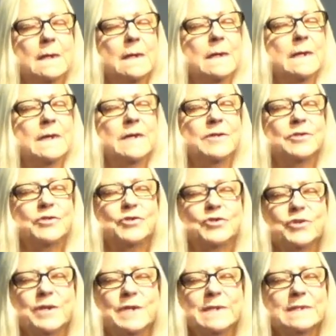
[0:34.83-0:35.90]
is
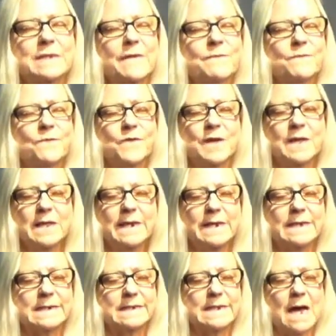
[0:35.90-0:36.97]
just filling
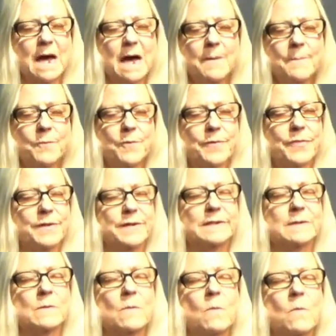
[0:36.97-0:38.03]
us up with this
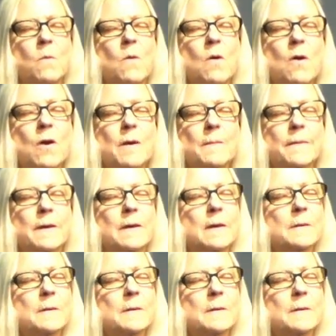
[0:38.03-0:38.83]
warm,